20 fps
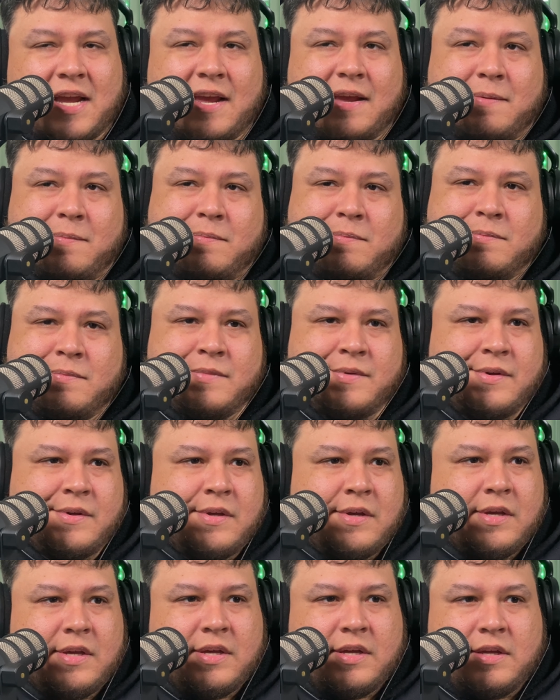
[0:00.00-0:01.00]
game
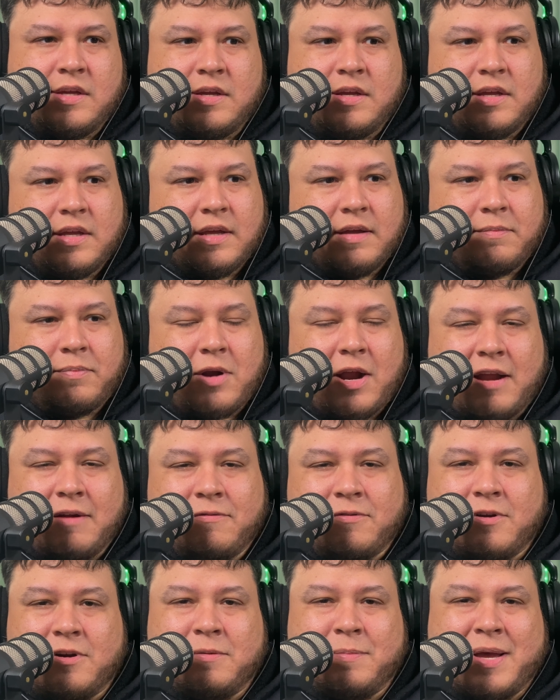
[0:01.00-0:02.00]

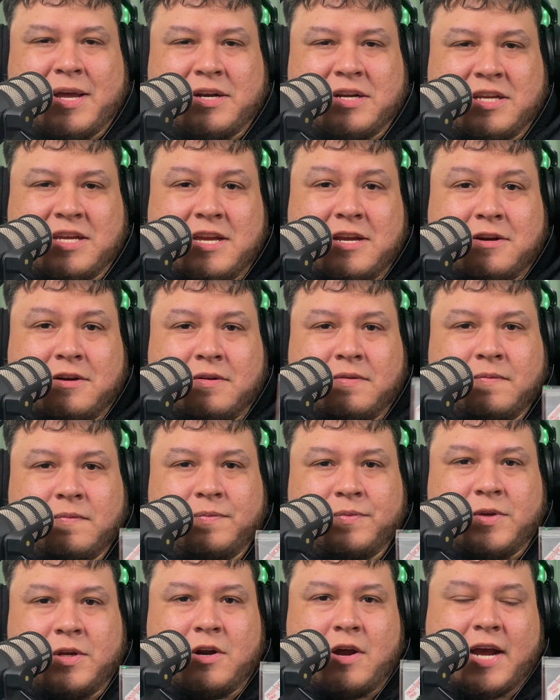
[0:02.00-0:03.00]
probably for about a year.
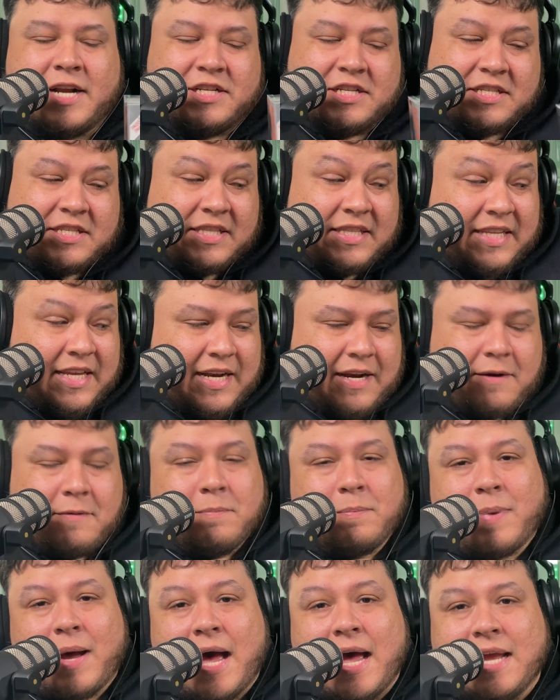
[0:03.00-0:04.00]
I just
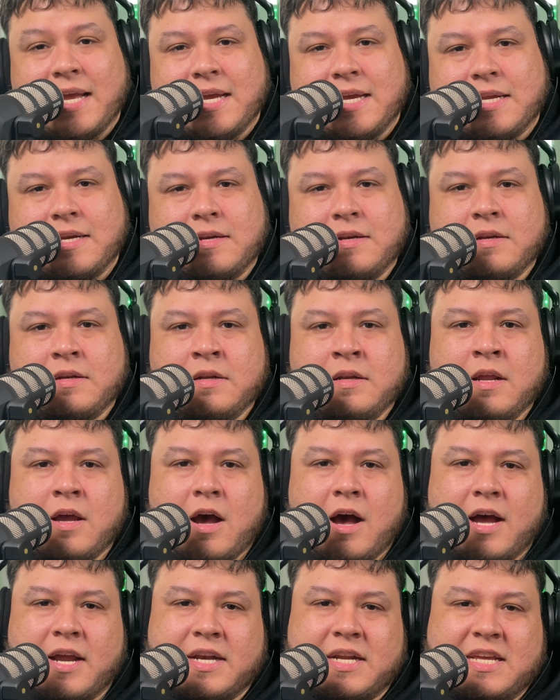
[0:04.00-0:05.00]
didn't buy it
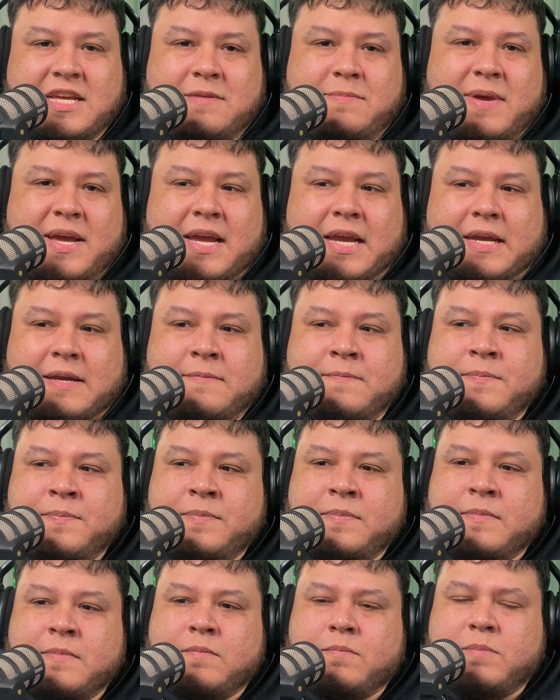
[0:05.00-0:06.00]
on eBay
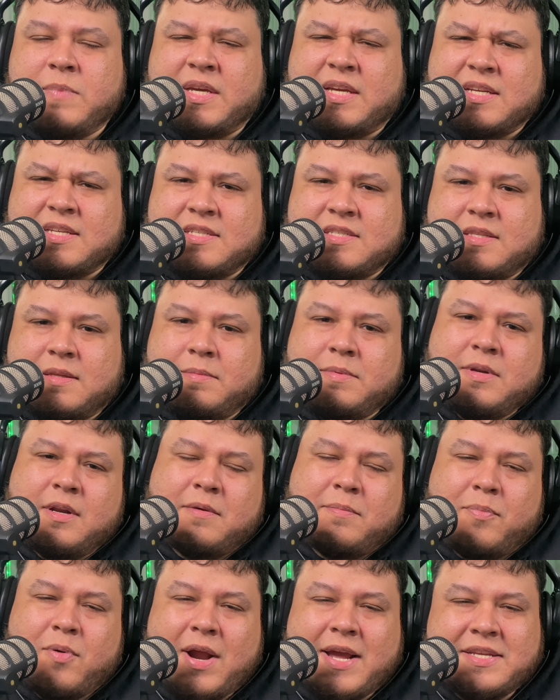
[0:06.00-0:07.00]
because
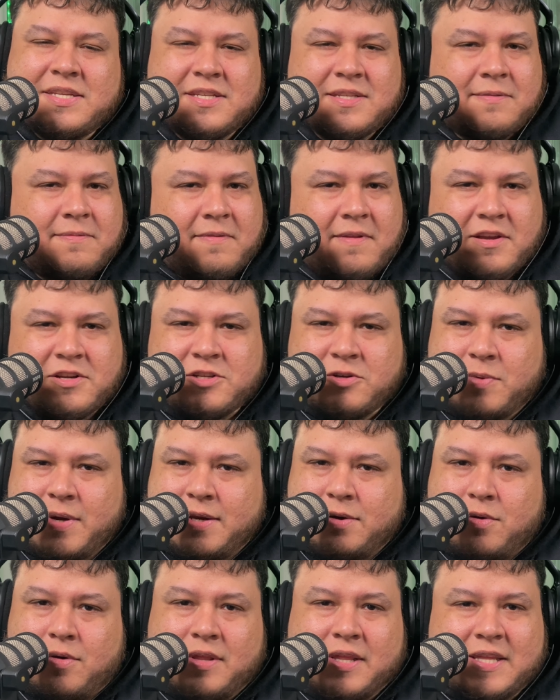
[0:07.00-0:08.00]
the prices
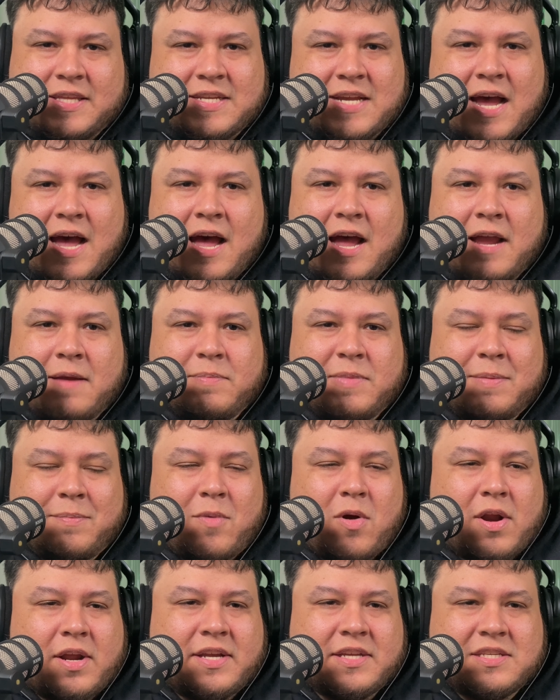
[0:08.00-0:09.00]
fluctuate all the time. The
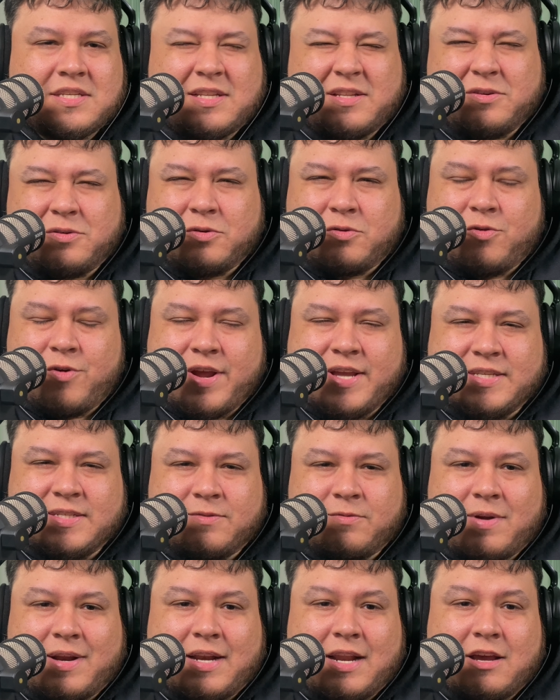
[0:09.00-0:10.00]
market's a little
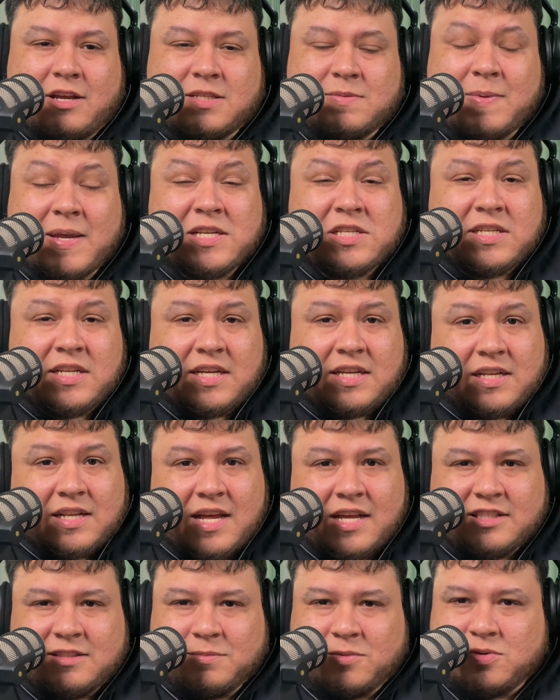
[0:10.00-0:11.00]
crazy right now, especially
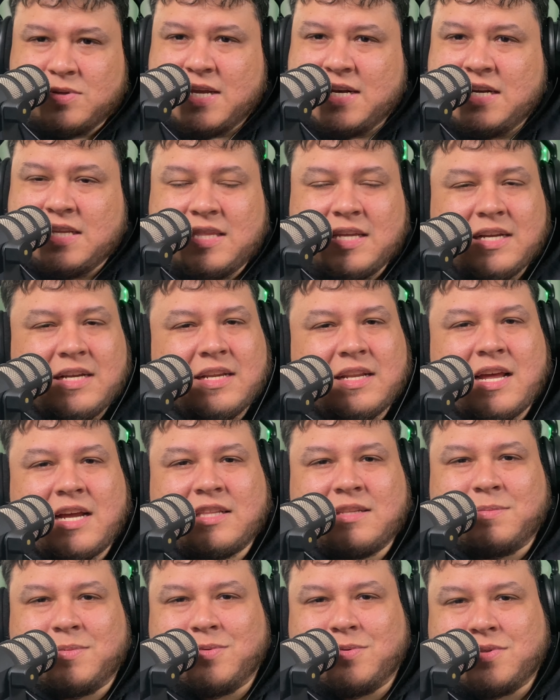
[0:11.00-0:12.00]
collectibles. Anything
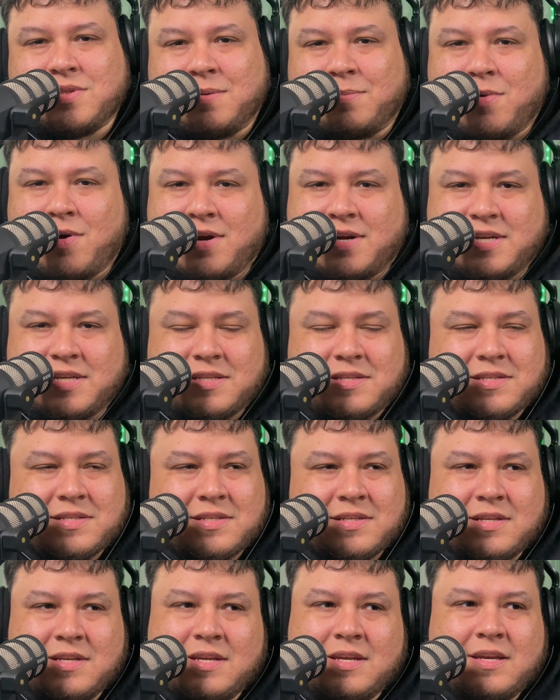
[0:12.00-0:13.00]
collectibles, the
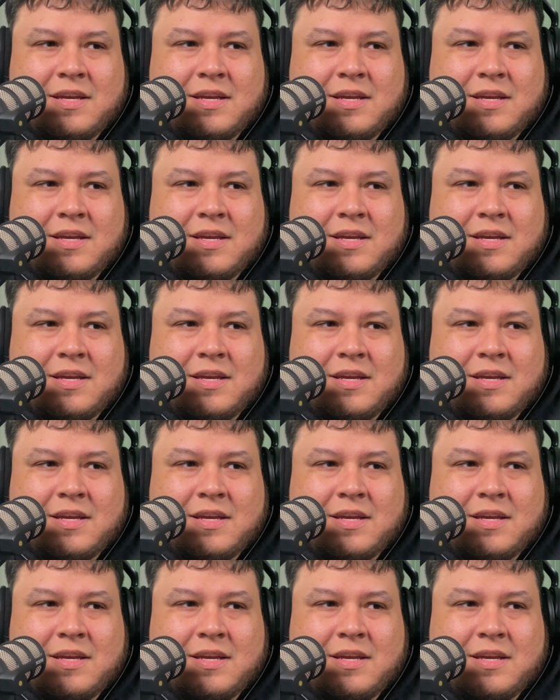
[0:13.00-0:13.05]
market's